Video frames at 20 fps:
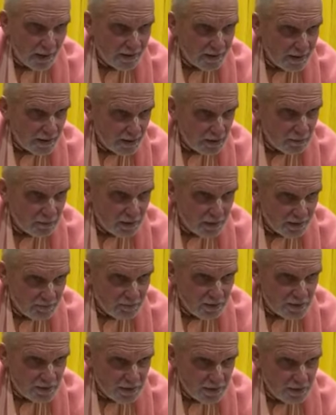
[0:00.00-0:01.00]
like karma
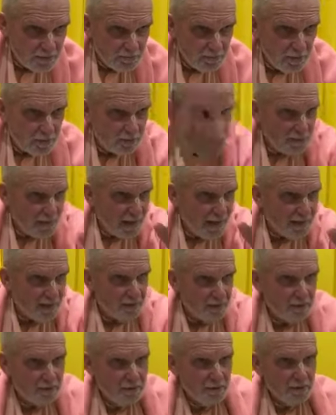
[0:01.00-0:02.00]
if it's in the proper
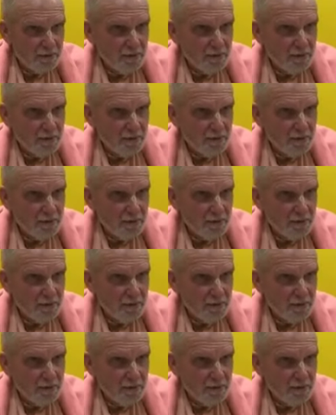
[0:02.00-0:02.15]
ladder.